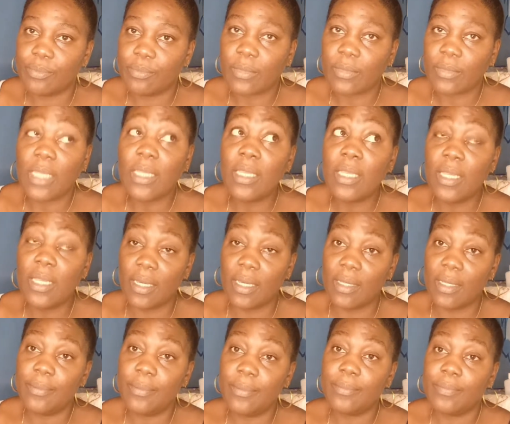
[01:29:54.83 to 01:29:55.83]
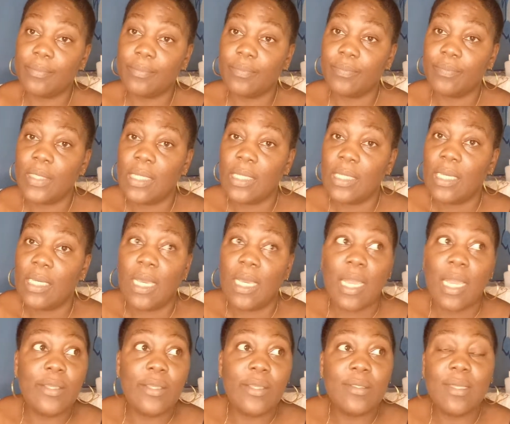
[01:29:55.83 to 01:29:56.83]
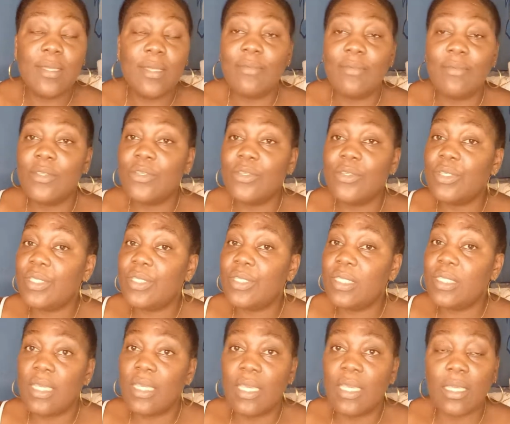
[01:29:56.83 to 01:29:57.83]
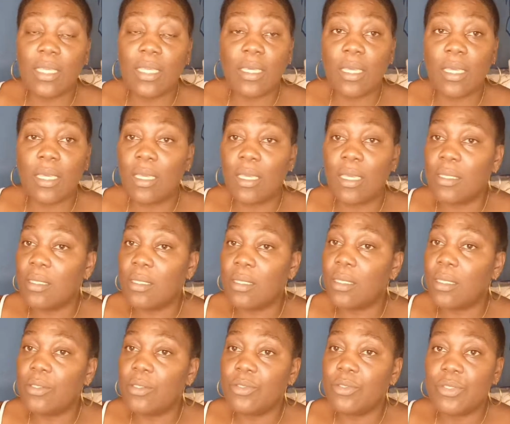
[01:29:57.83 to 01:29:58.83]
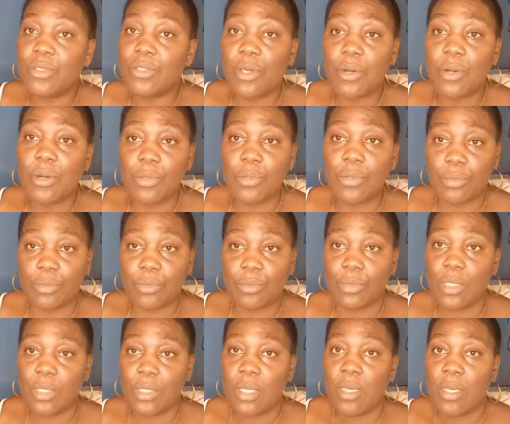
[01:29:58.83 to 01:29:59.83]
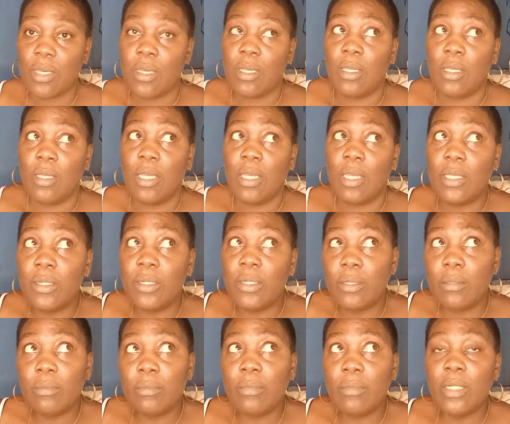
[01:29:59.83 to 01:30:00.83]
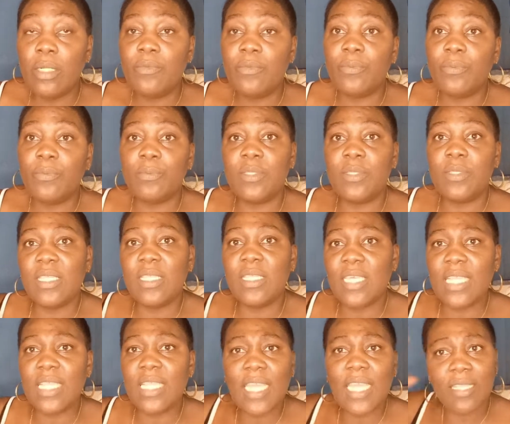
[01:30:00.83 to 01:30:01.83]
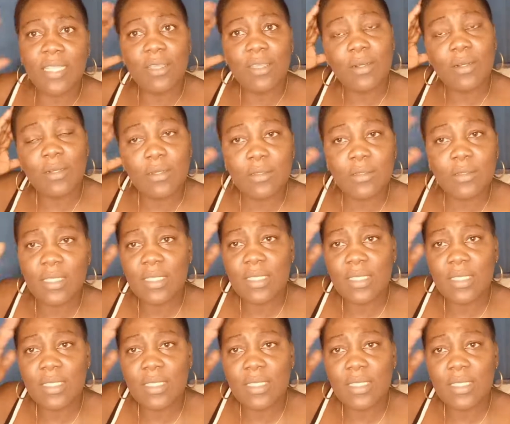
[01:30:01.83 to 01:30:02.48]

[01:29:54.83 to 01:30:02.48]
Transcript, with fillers: Yeah. I used to have to just take it down. You know, but since I take down, since